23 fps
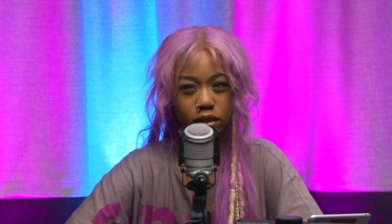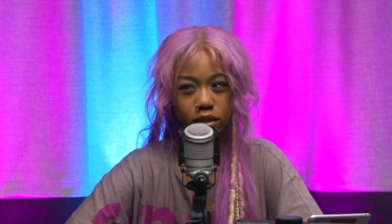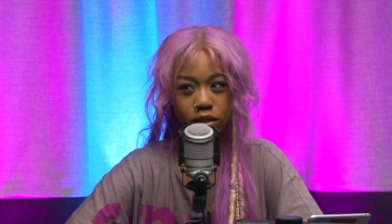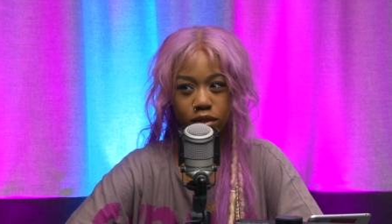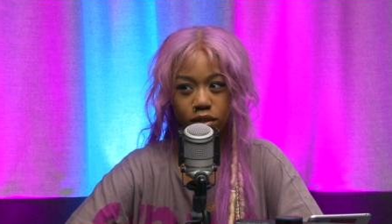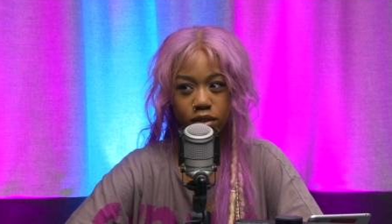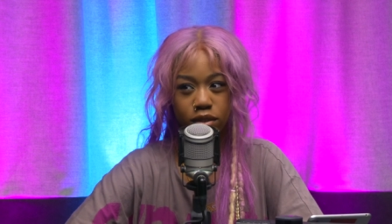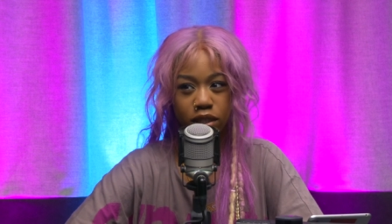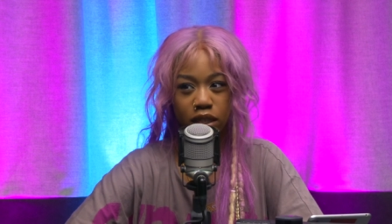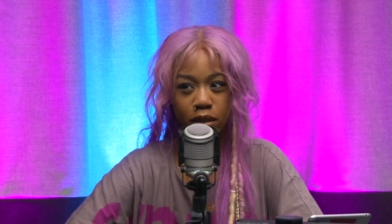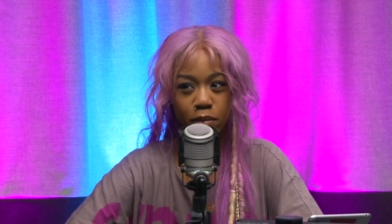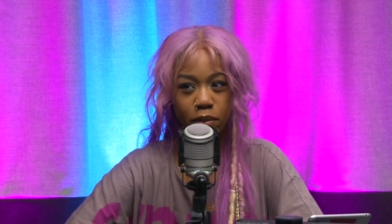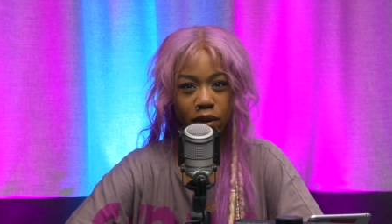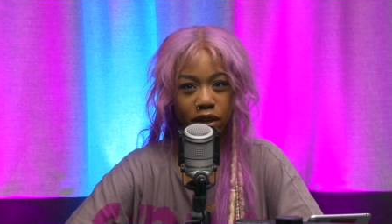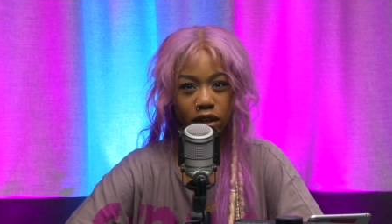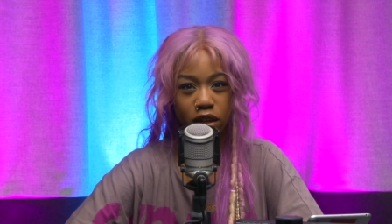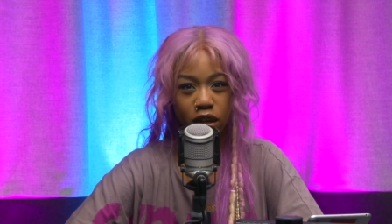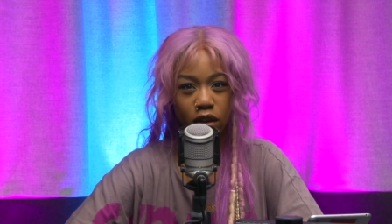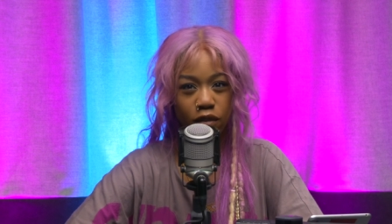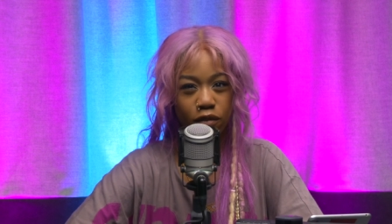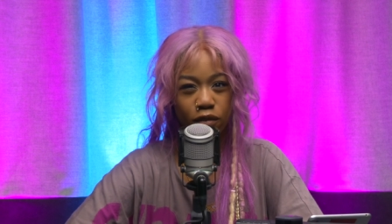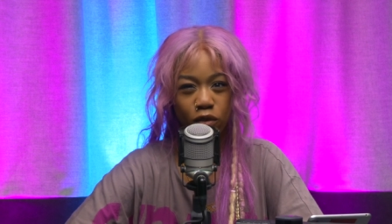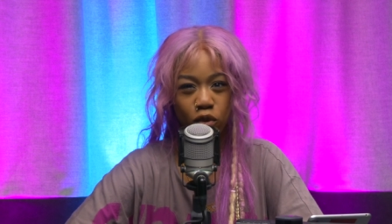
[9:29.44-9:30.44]
deep
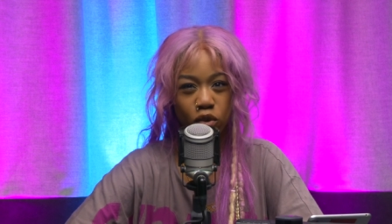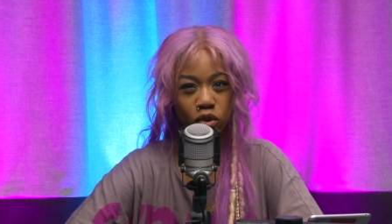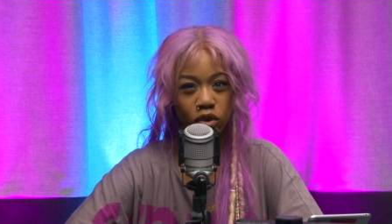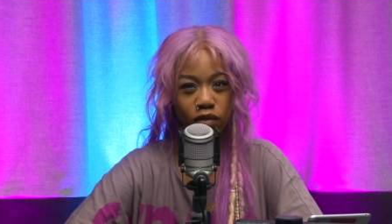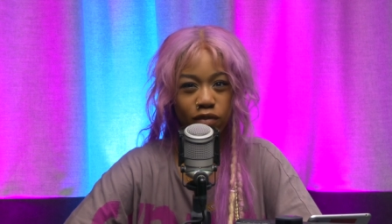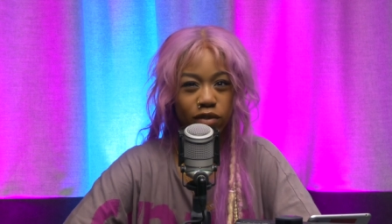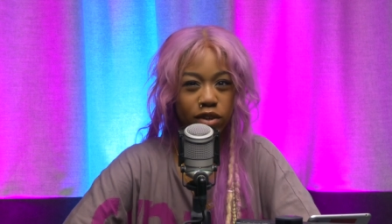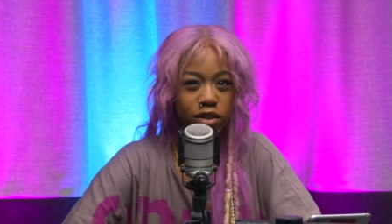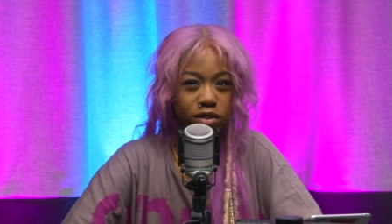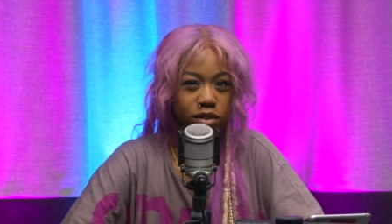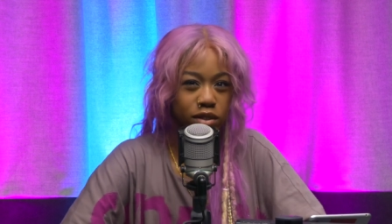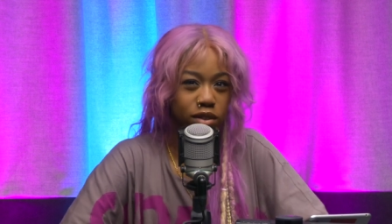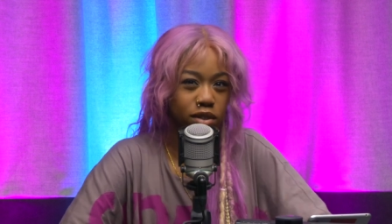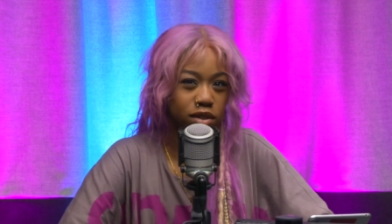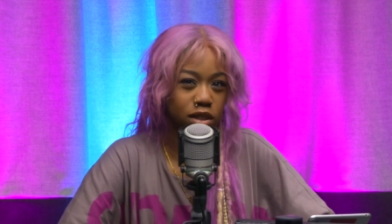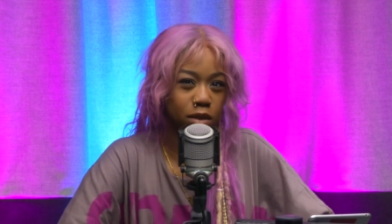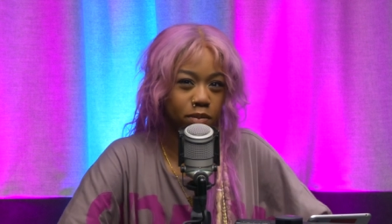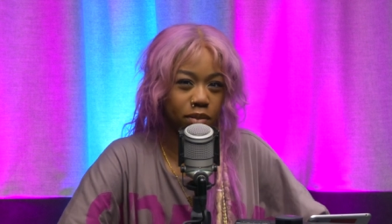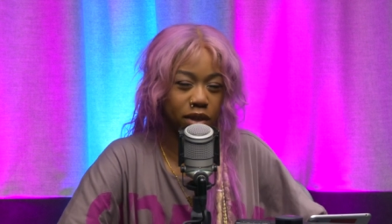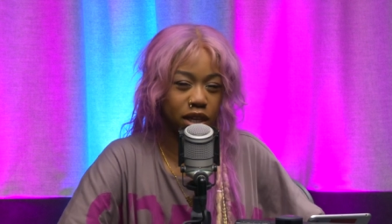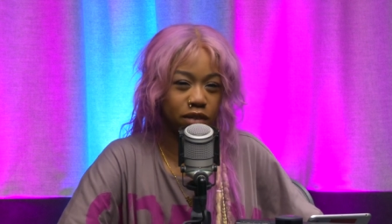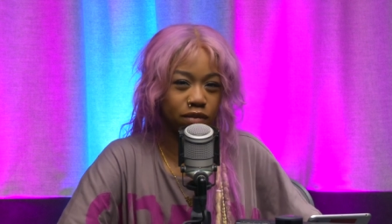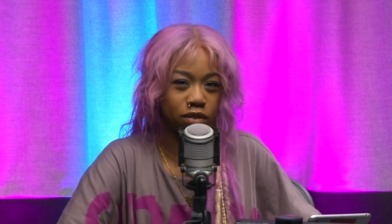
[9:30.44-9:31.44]
enough thought for you to
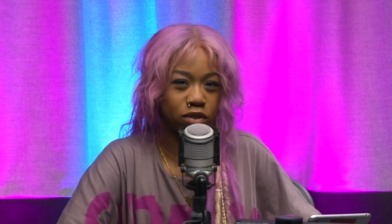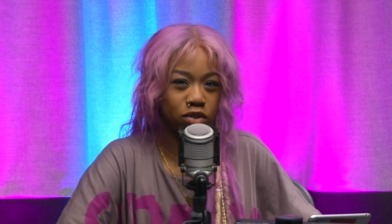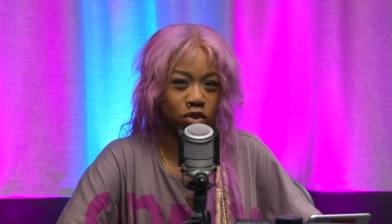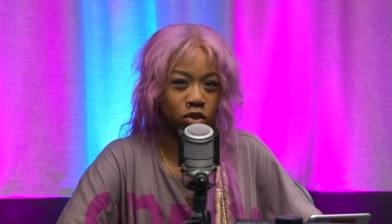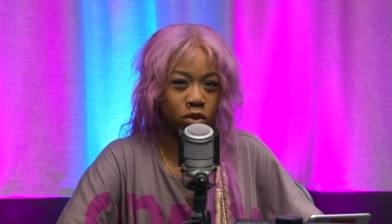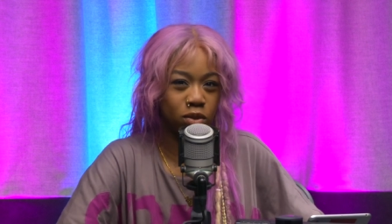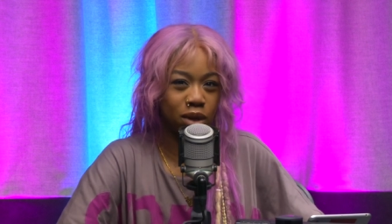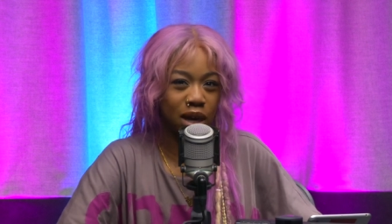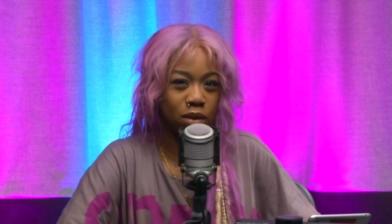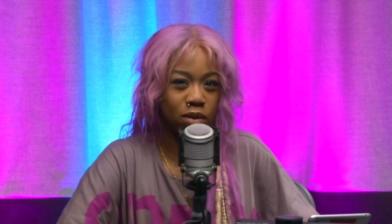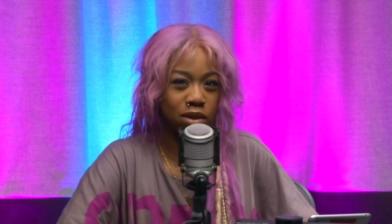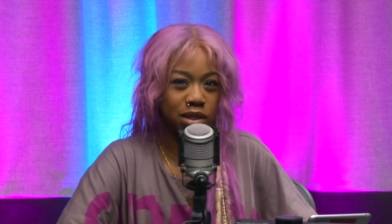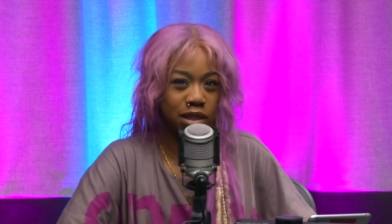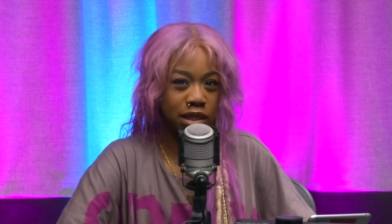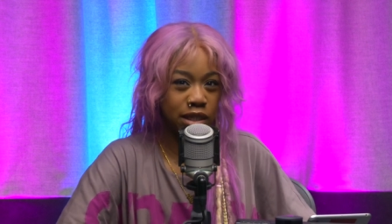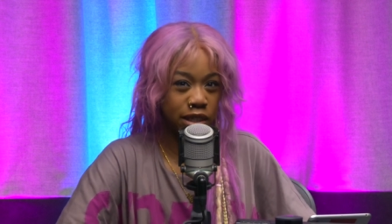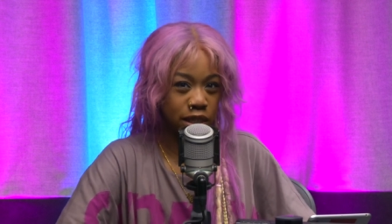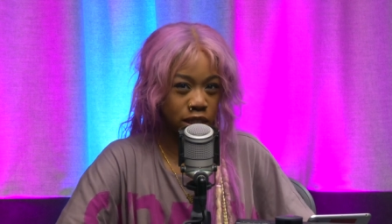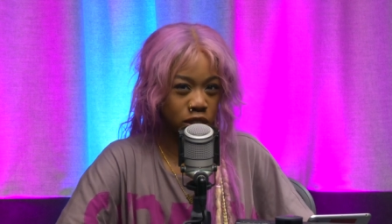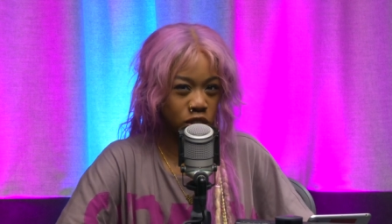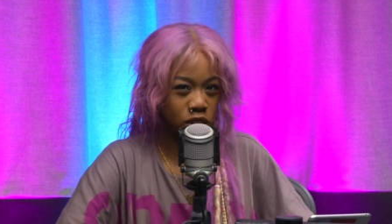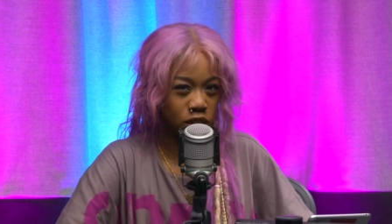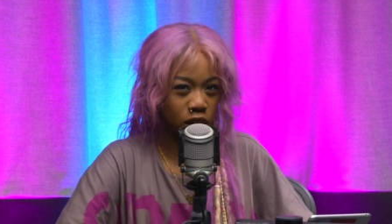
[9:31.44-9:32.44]
disappear for 2 hours
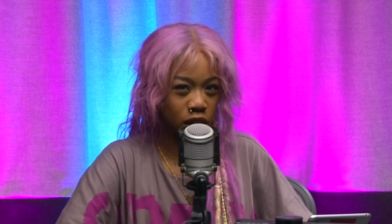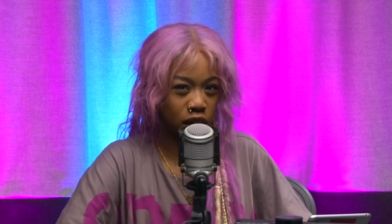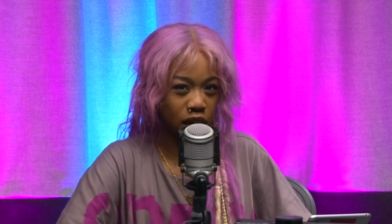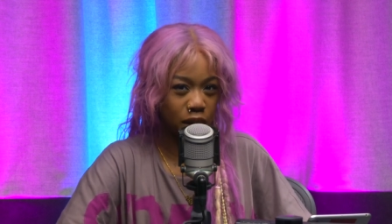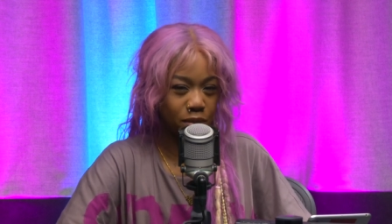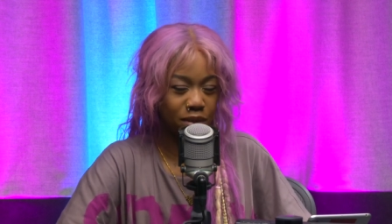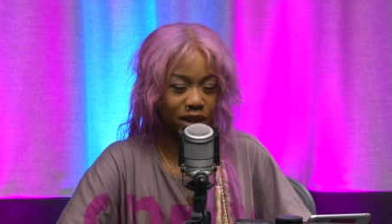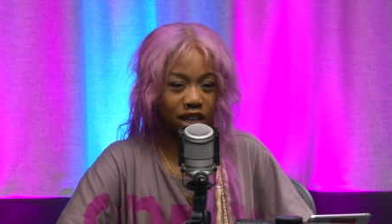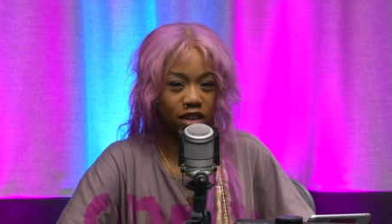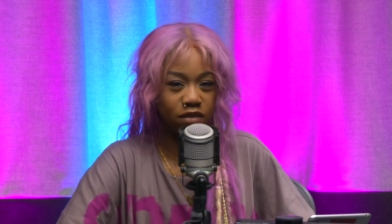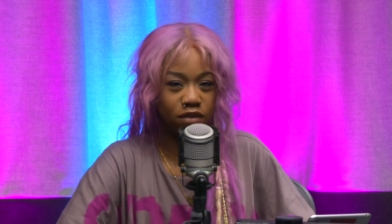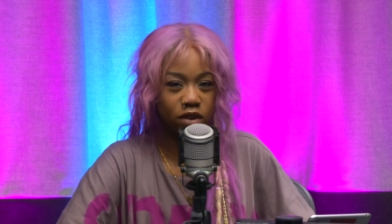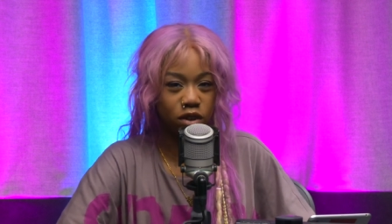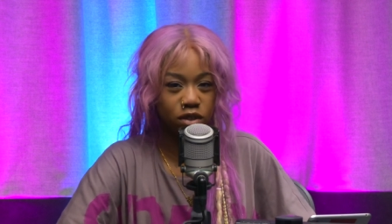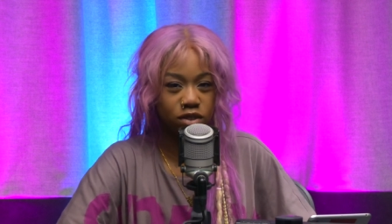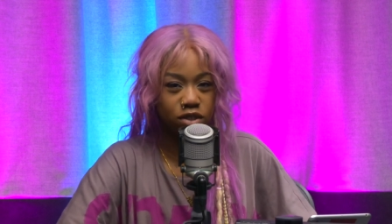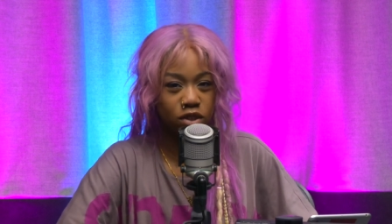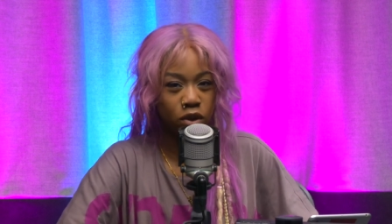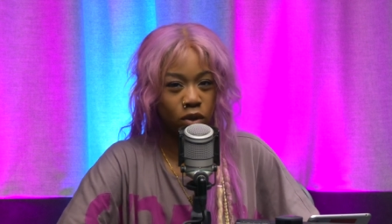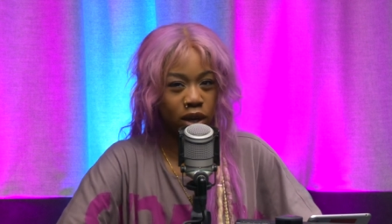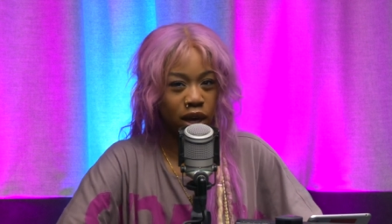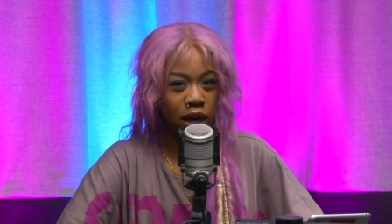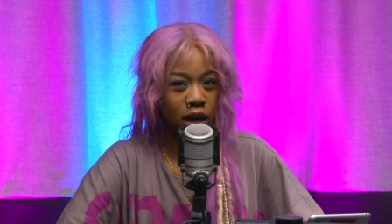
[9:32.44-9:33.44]
each time. Like, it felt
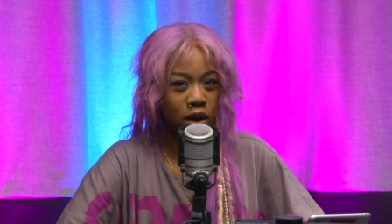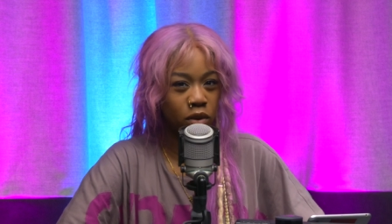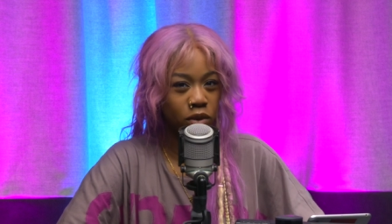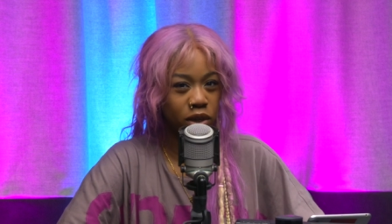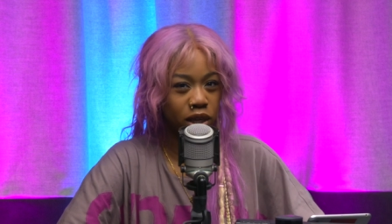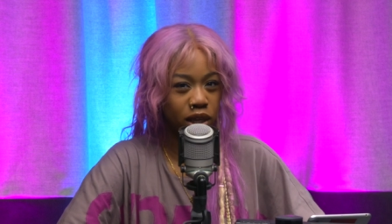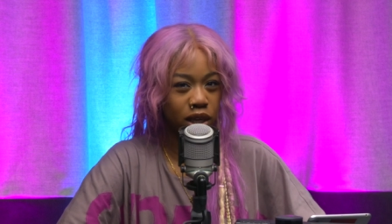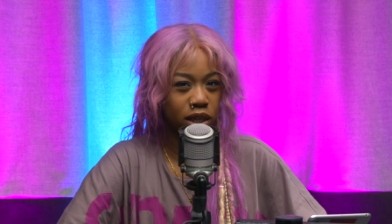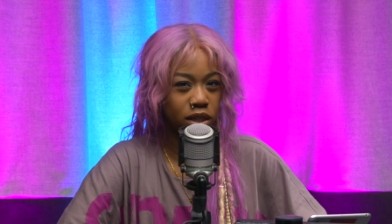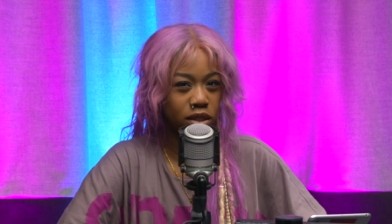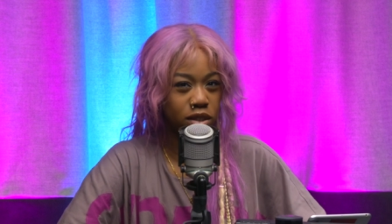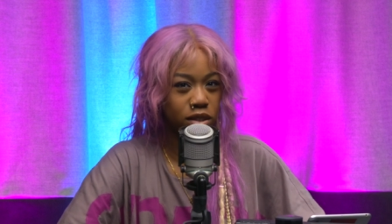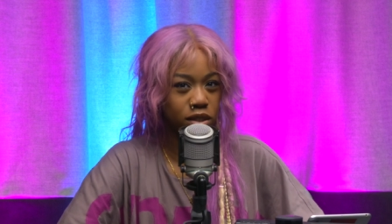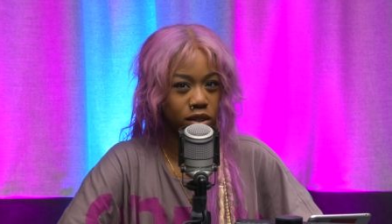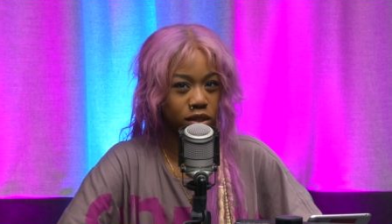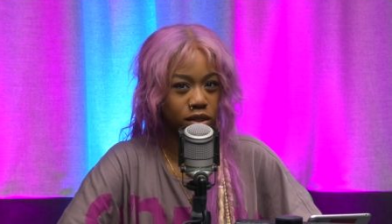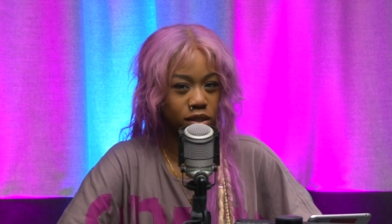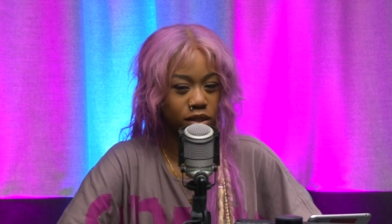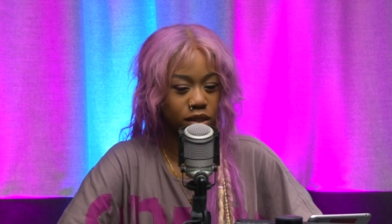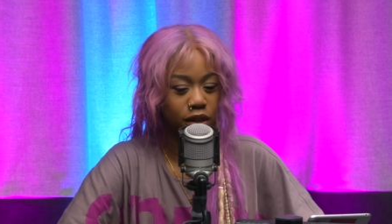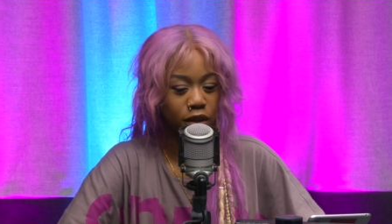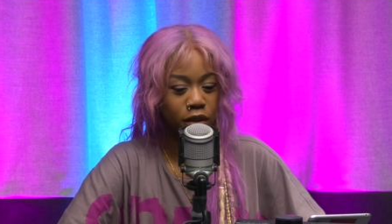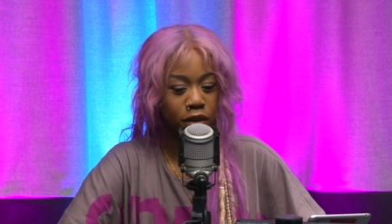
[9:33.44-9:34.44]
so calculated,